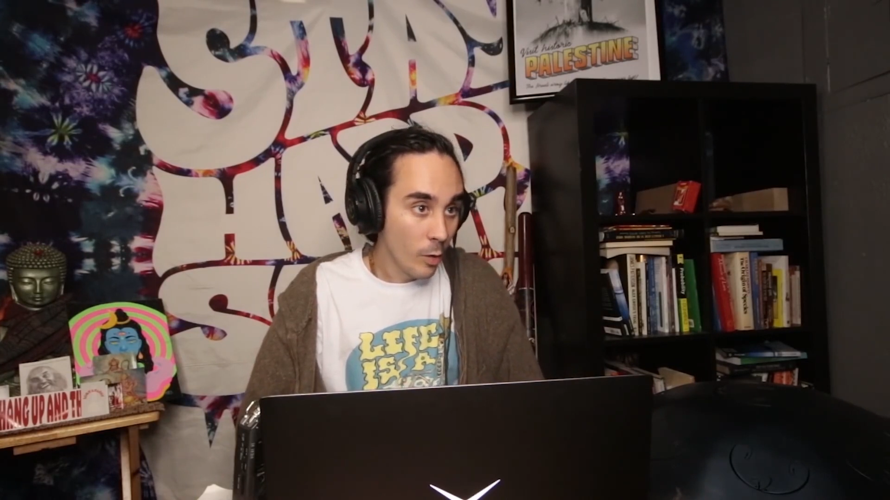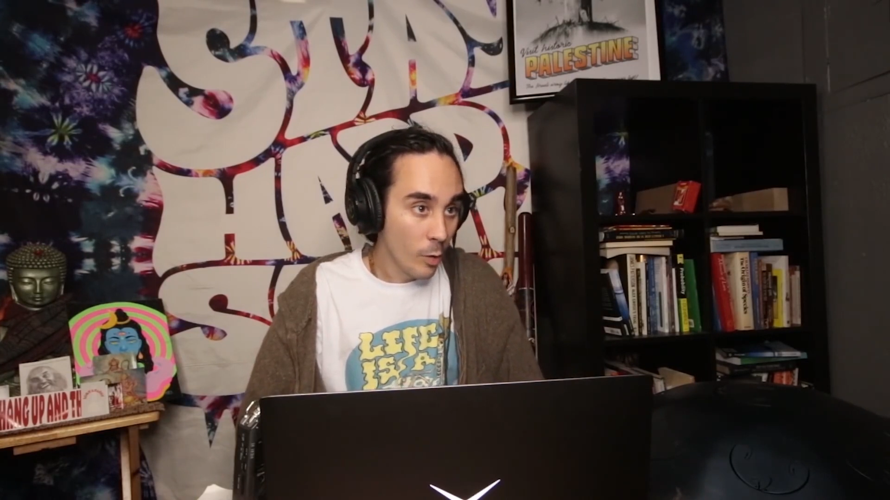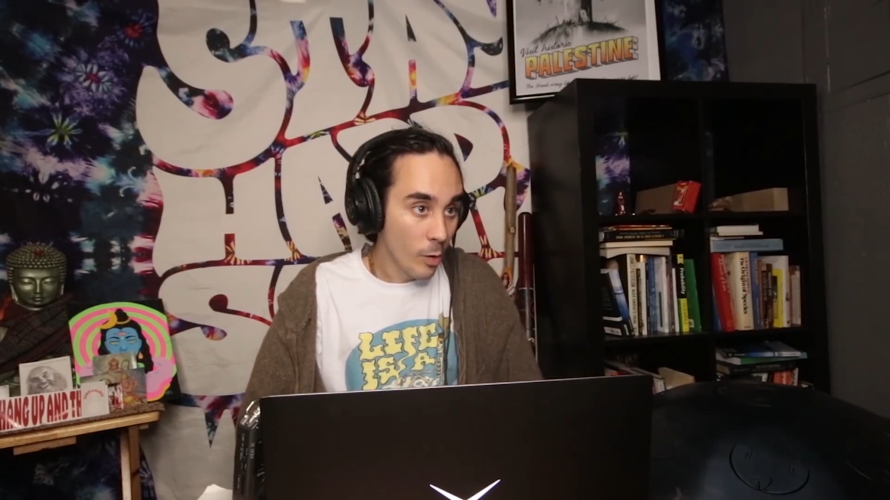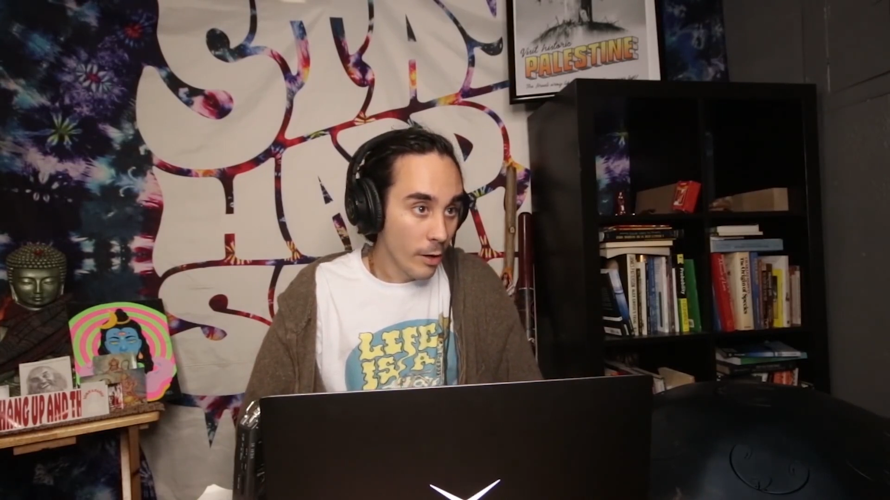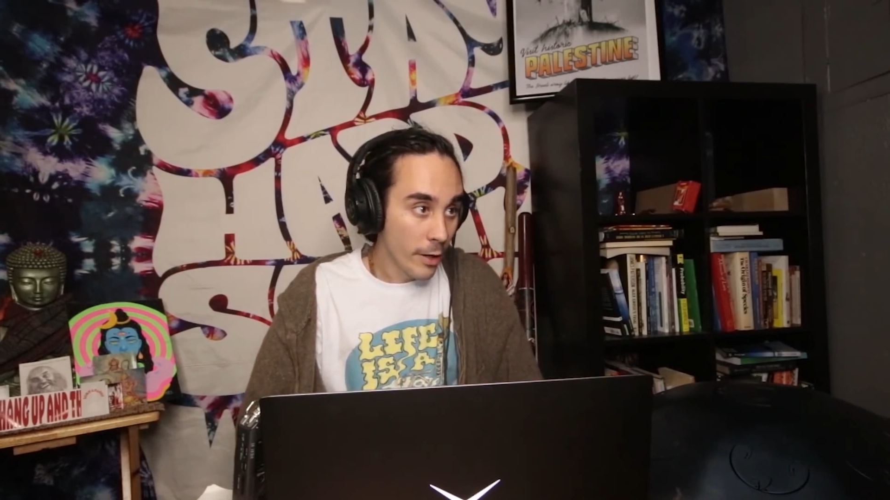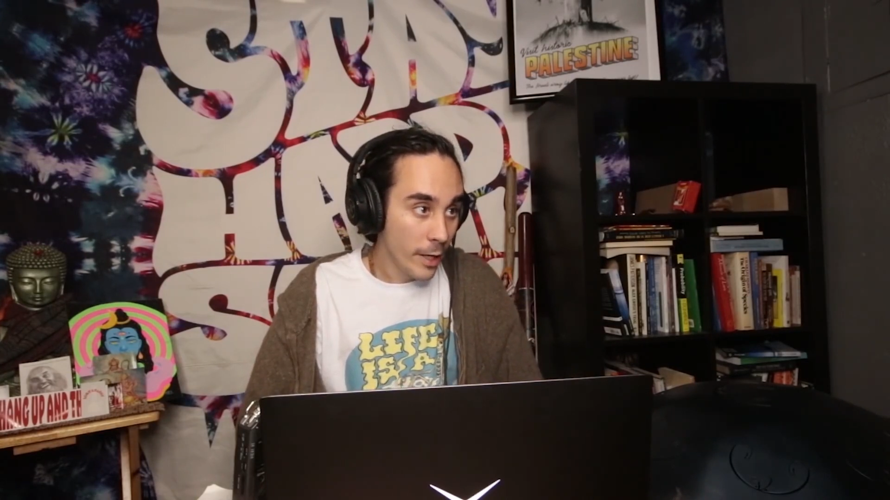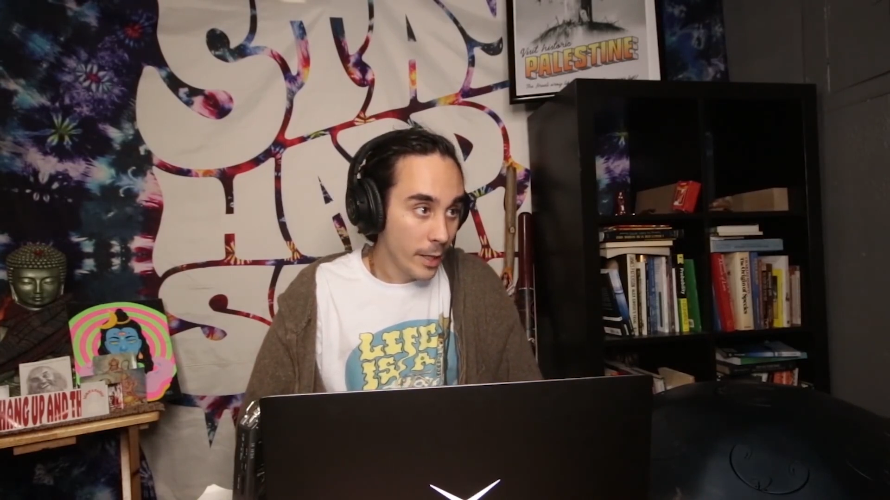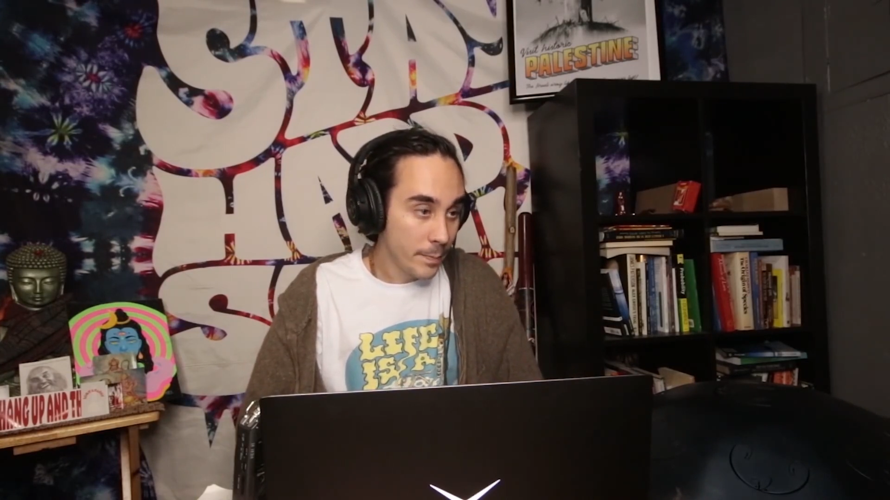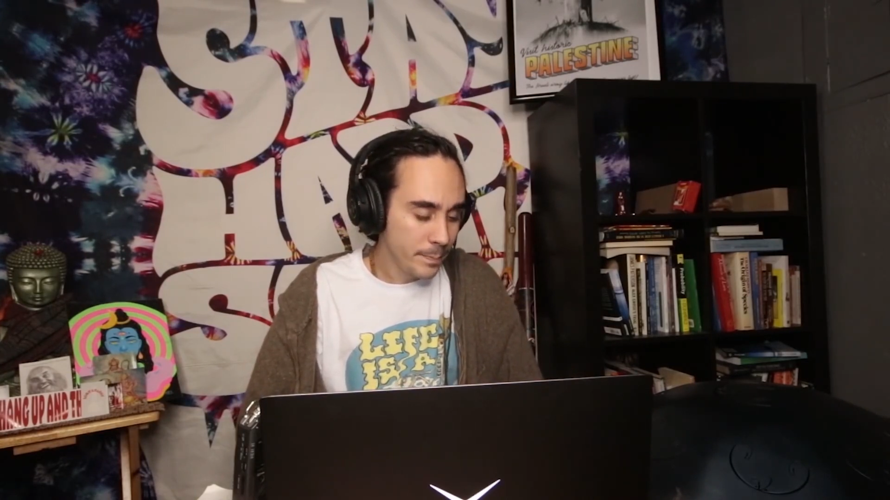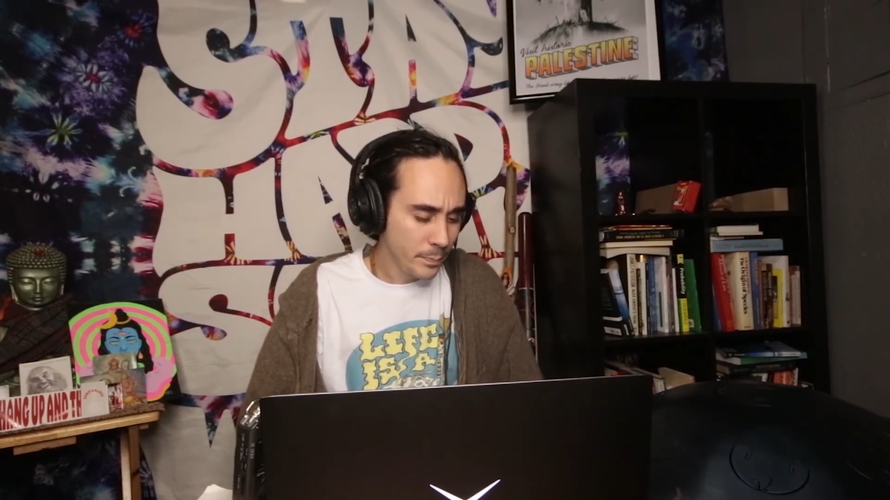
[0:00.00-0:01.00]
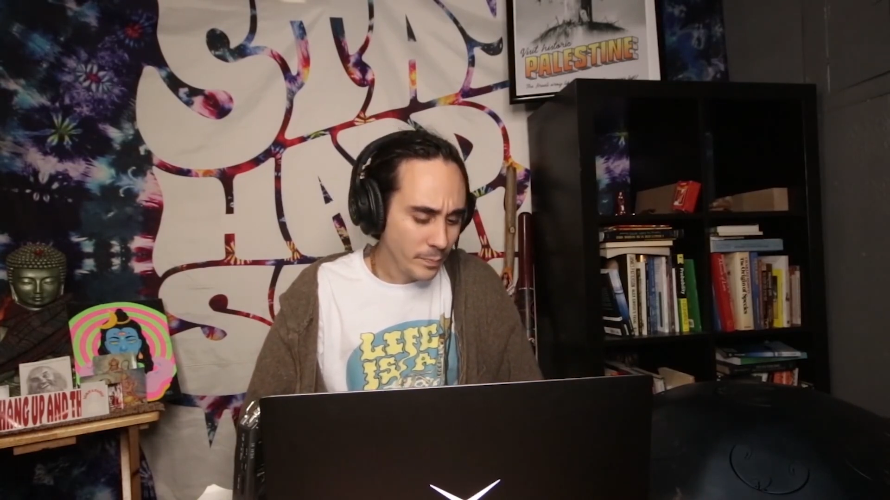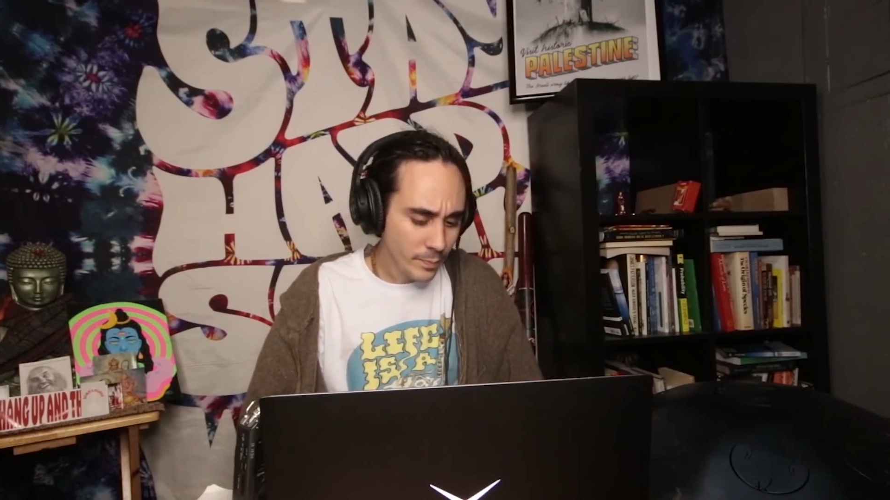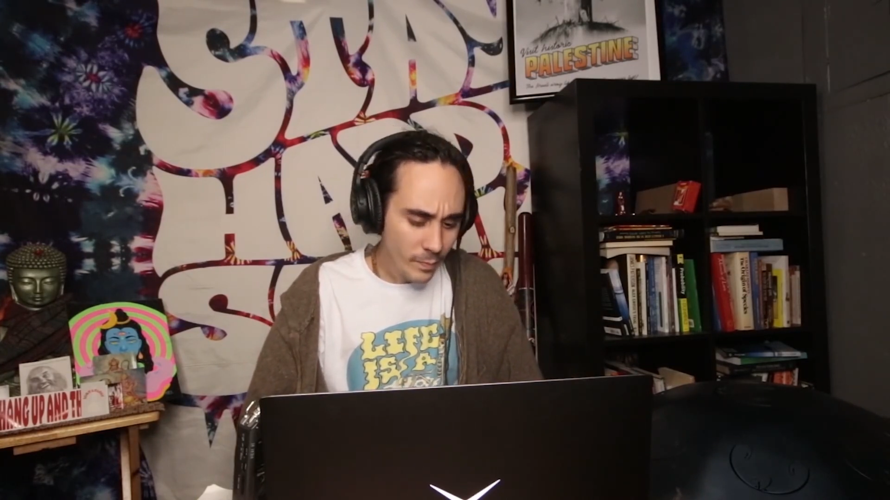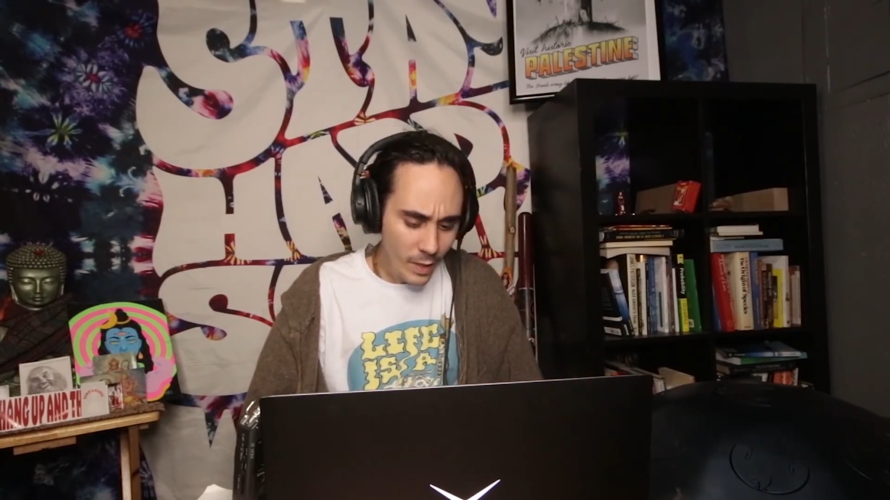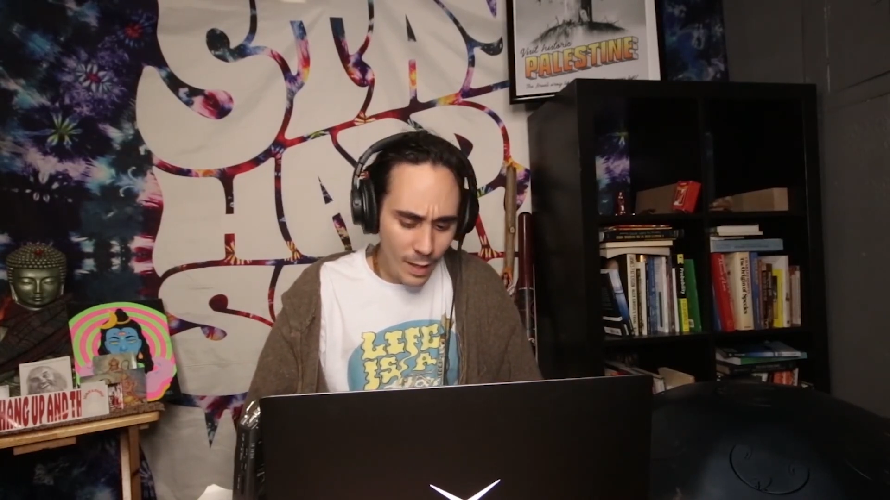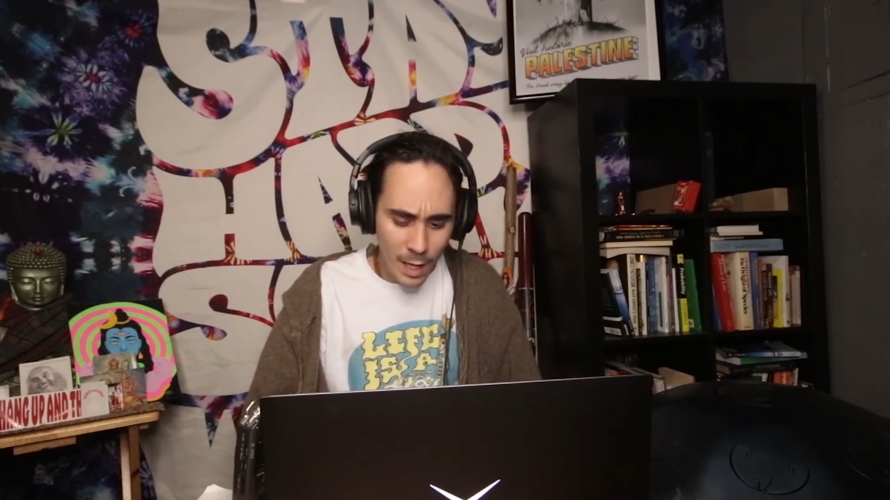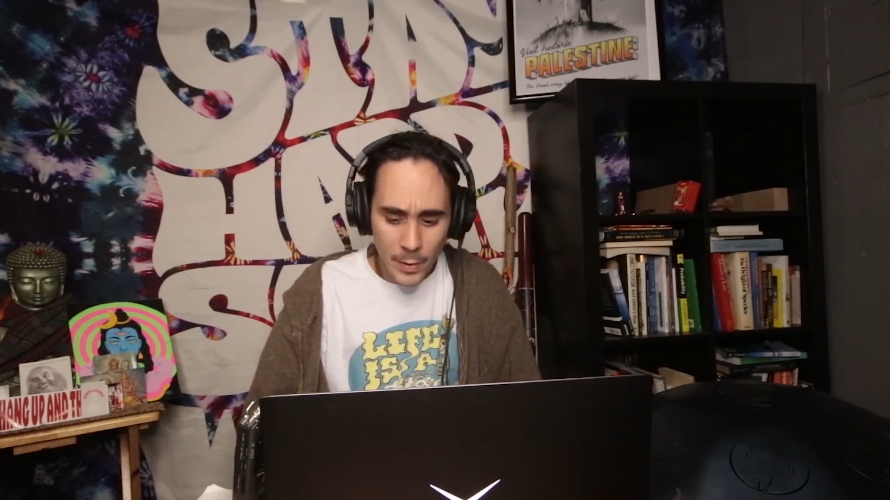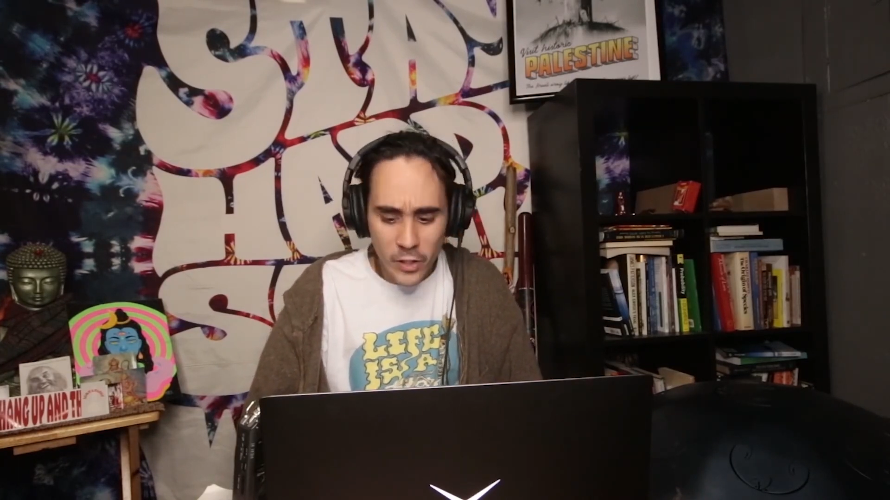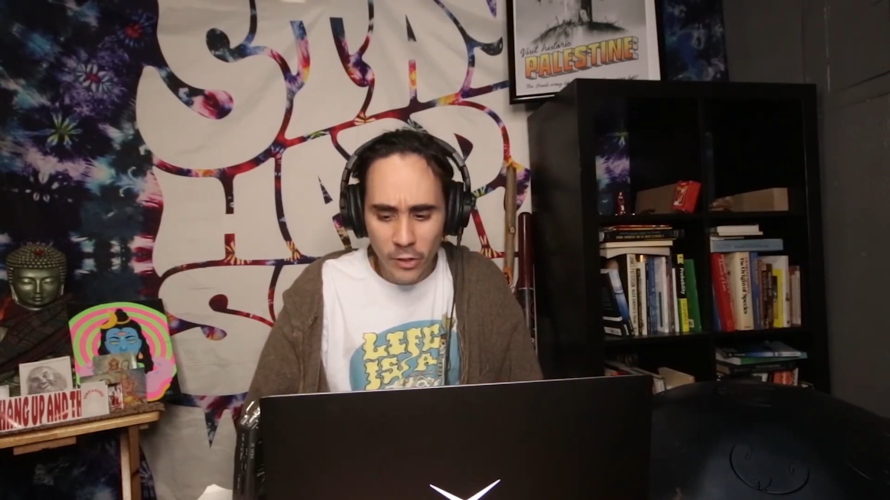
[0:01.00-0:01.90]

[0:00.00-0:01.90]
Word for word: Or, um, I mean,